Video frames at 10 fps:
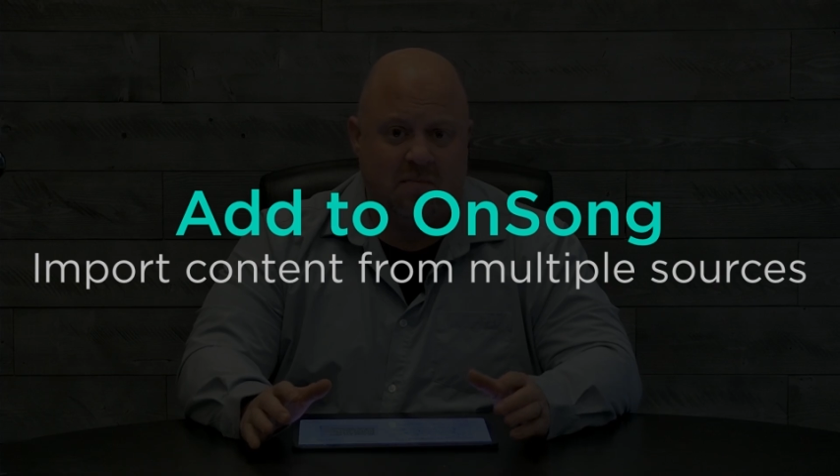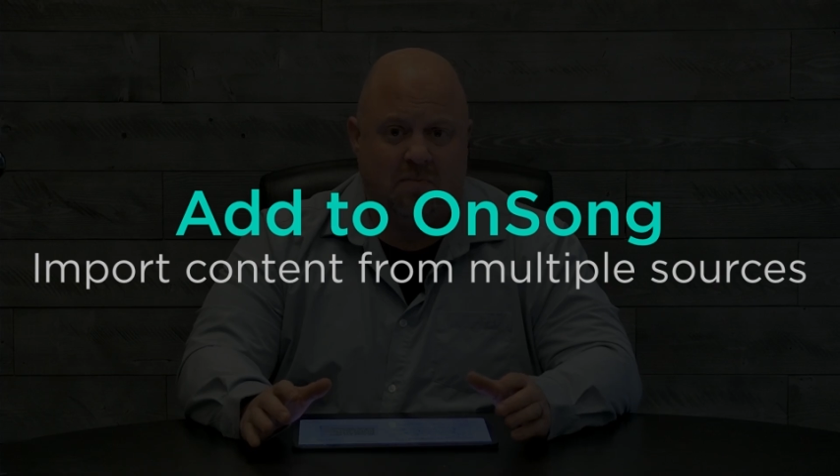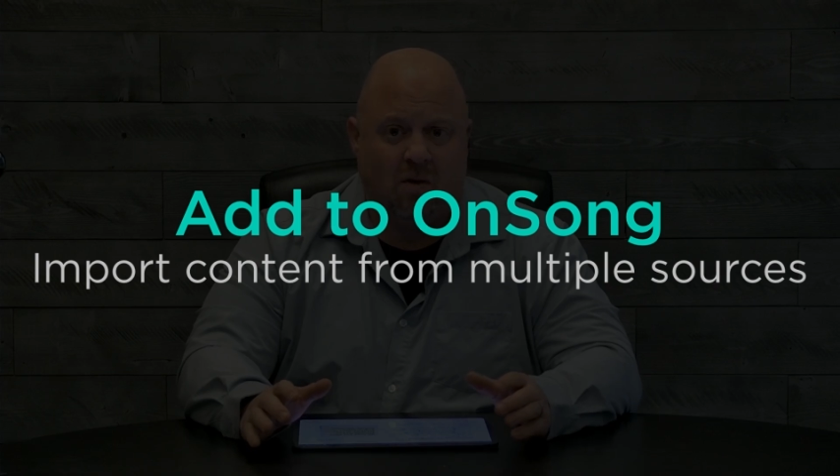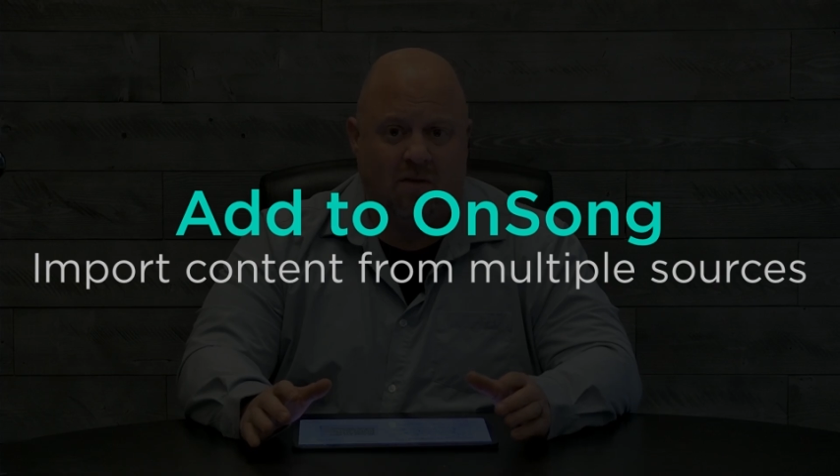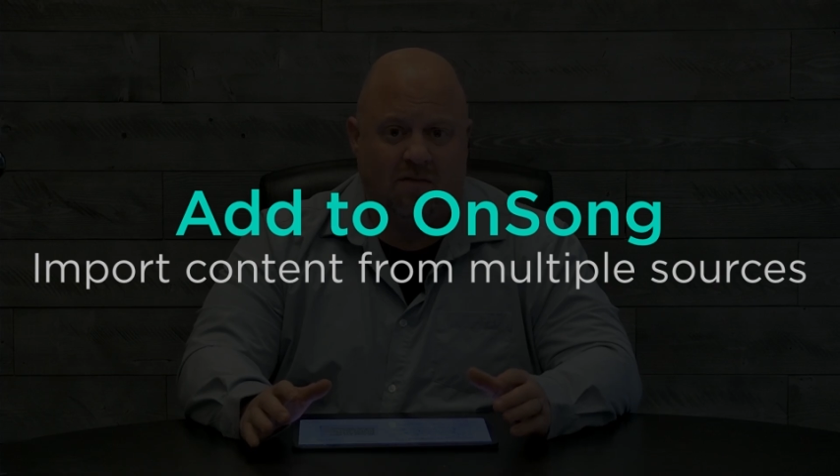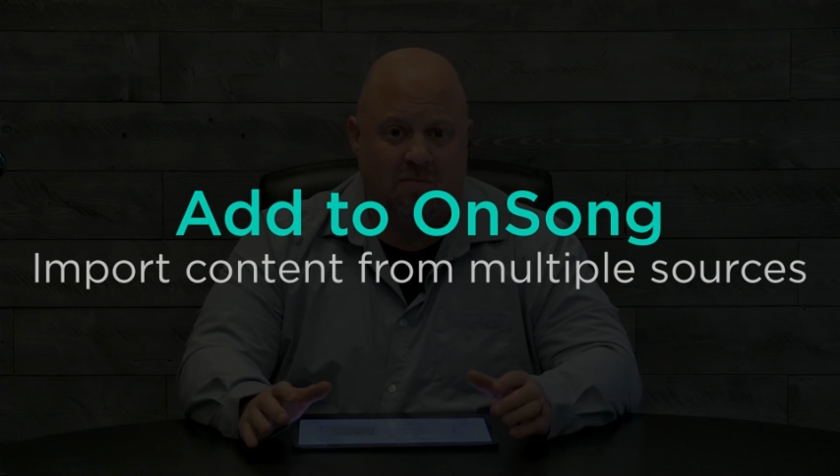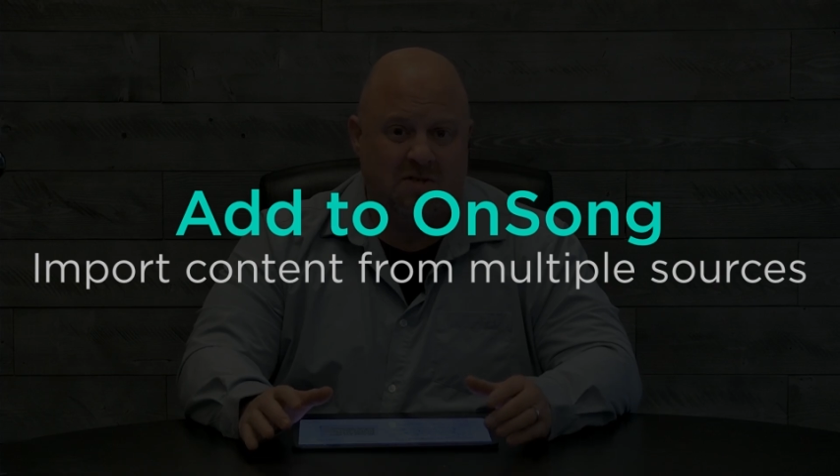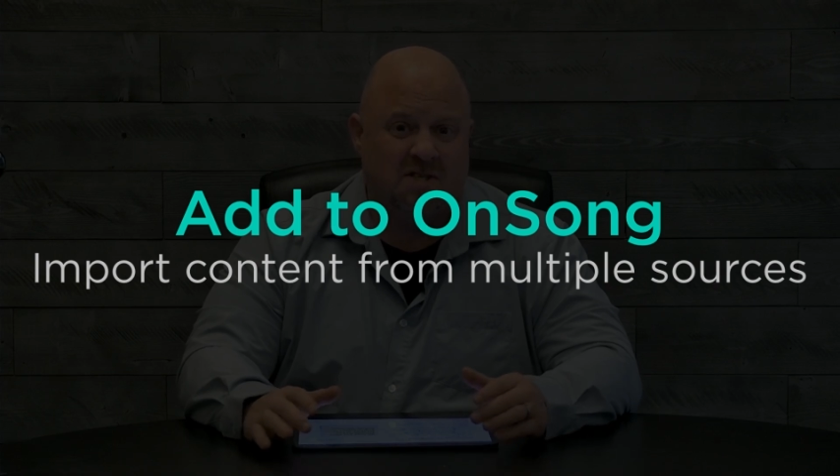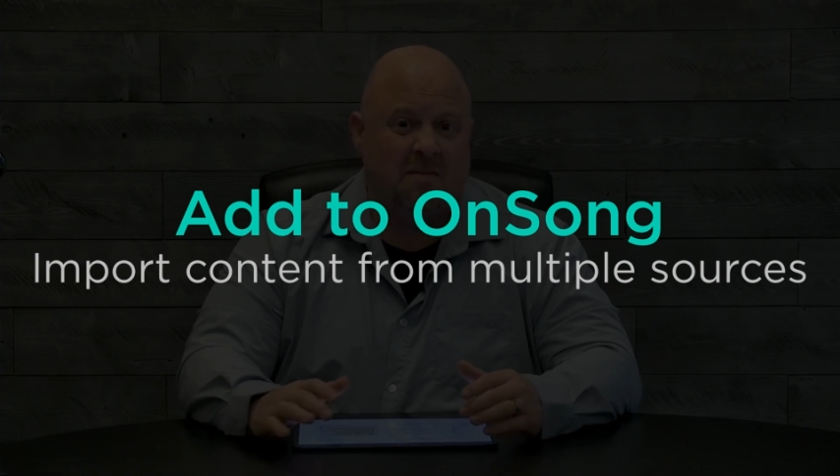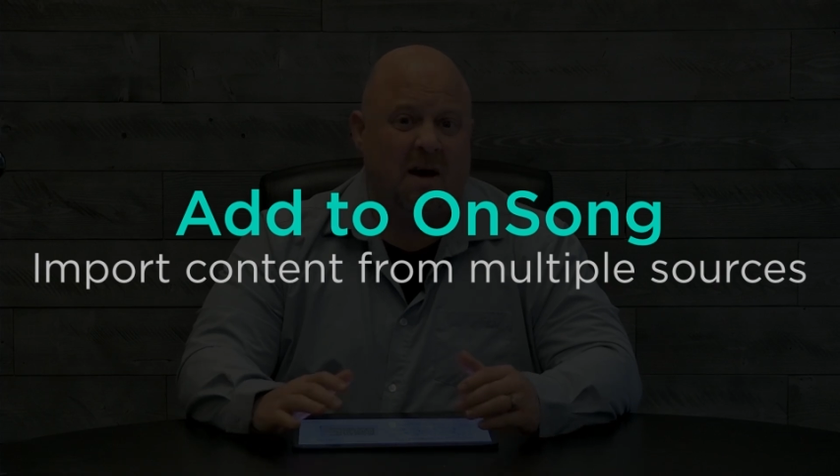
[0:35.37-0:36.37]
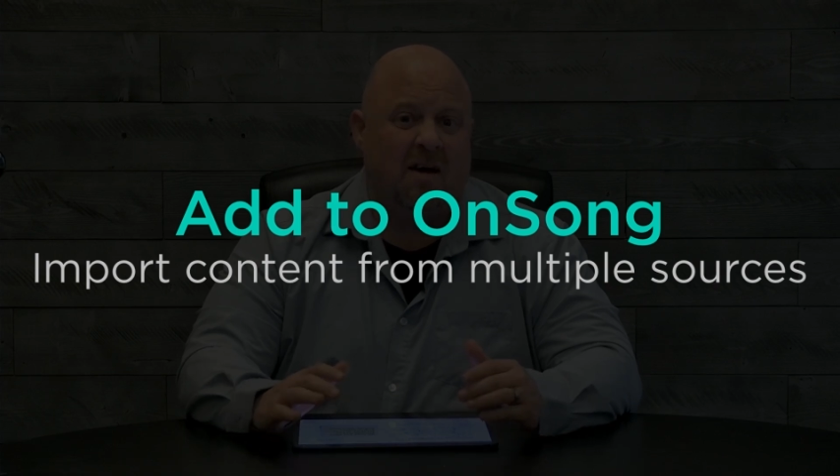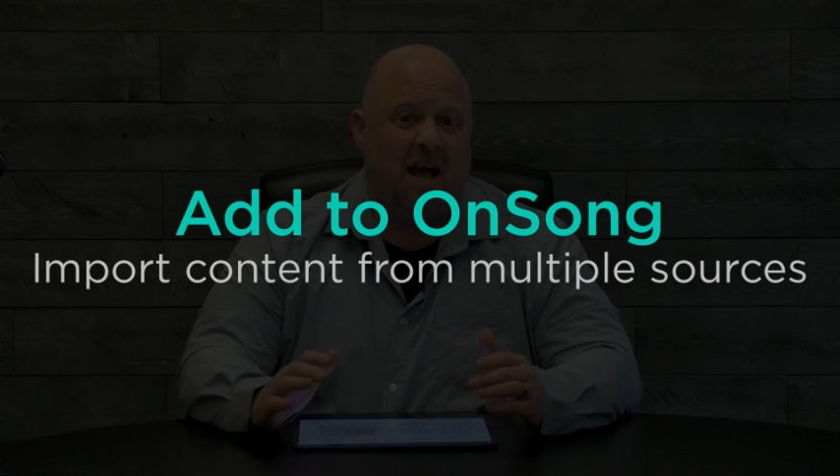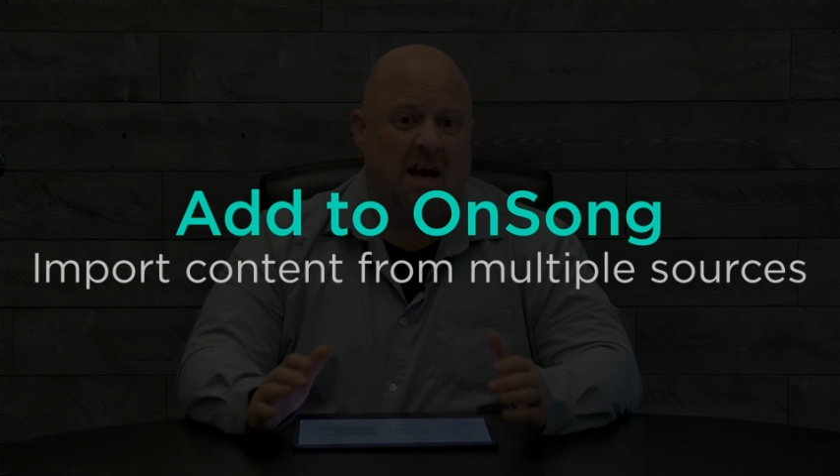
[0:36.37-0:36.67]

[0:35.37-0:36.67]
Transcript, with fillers: import from just about